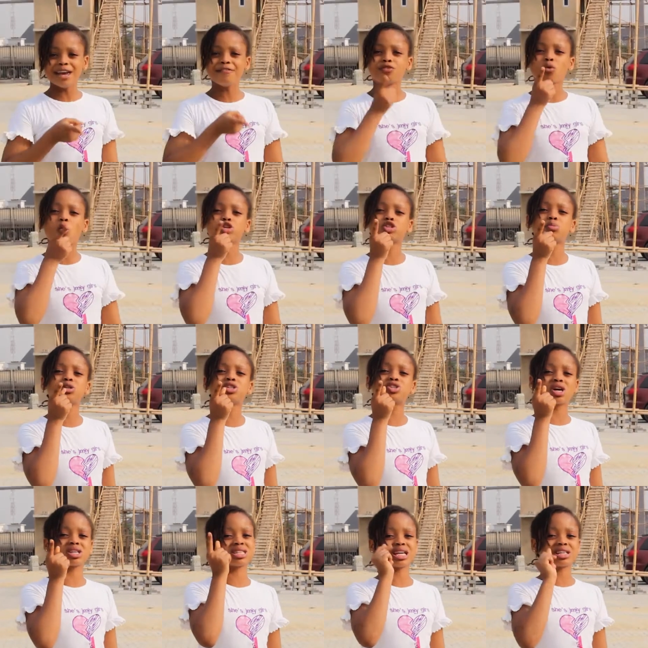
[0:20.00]
If you want to be
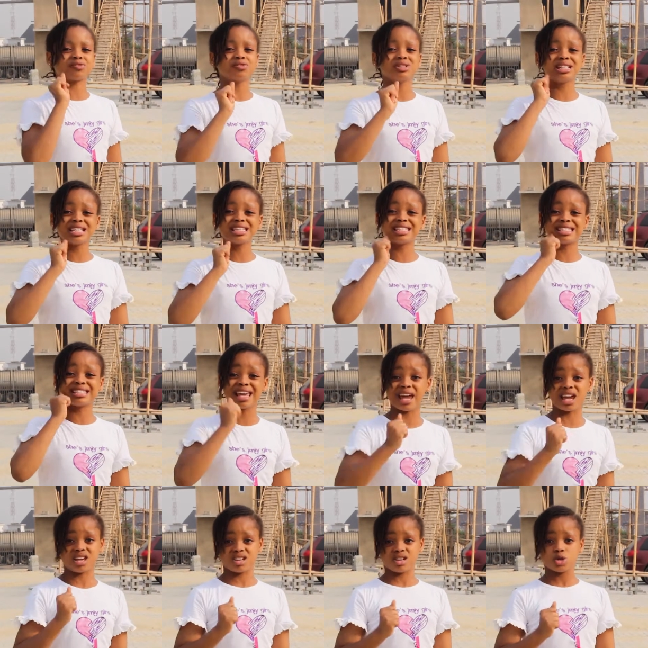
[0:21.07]
successful this
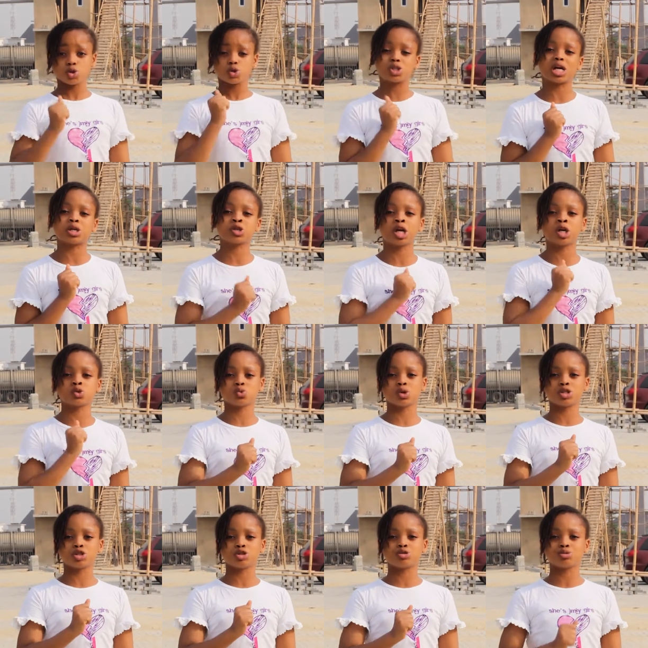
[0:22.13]
year,
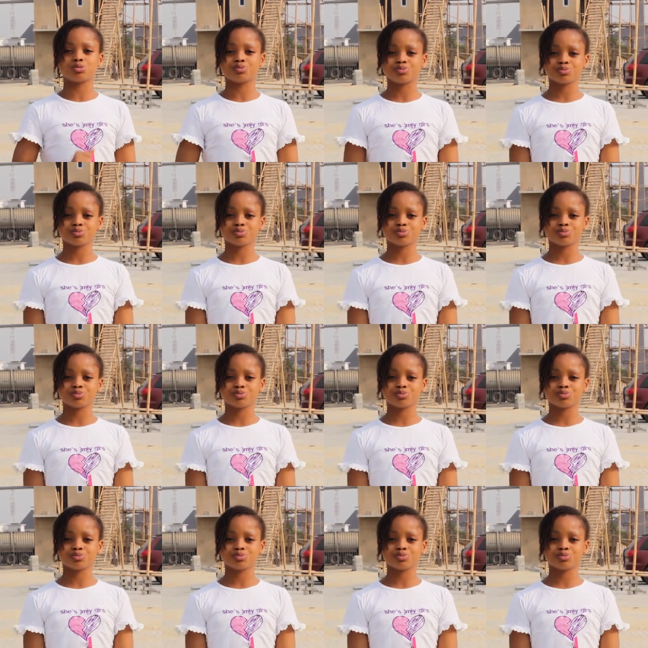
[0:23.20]
2022,